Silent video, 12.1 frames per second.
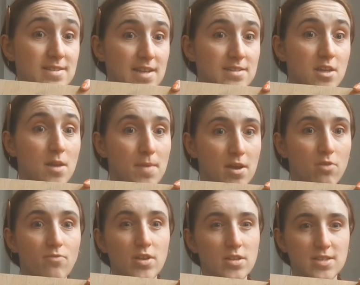That's going to make a
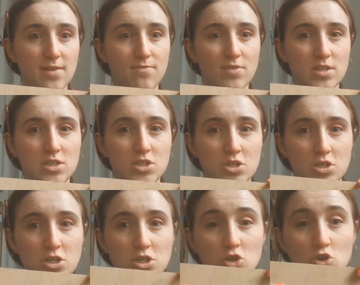real difference to
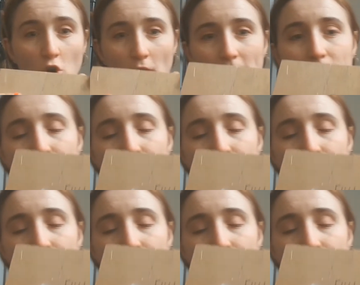your drawing.